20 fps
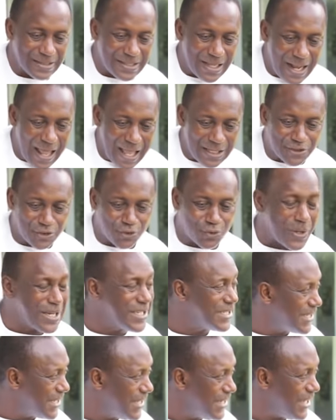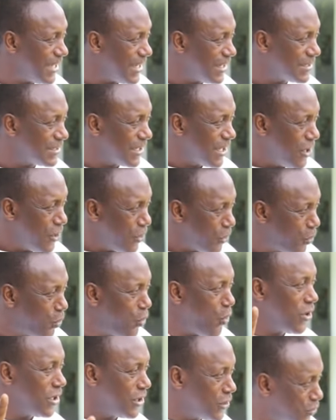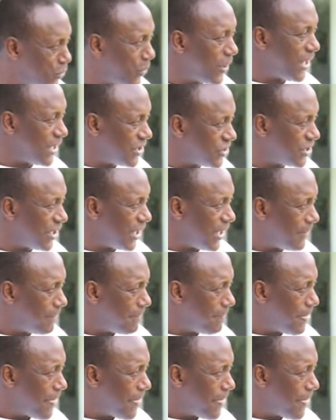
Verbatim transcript: The last 20 years going to Asia.